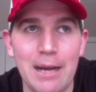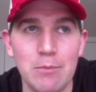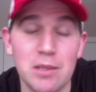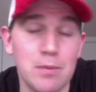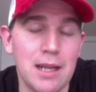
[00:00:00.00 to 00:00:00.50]

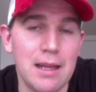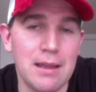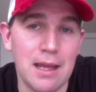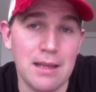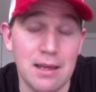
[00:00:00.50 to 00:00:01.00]
something
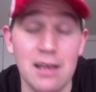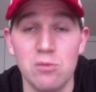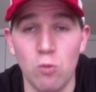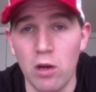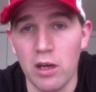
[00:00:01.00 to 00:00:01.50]
that does
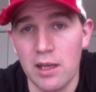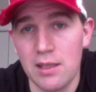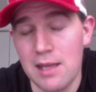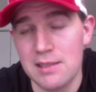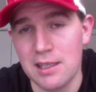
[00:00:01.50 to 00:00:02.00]
work
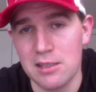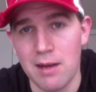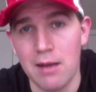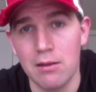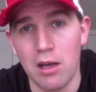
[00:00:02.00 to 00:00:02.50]
and sticks
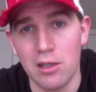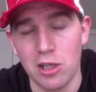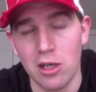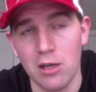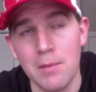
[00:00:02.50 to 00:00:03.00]
around long
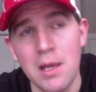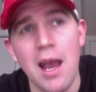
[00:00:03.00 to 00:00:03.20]
term.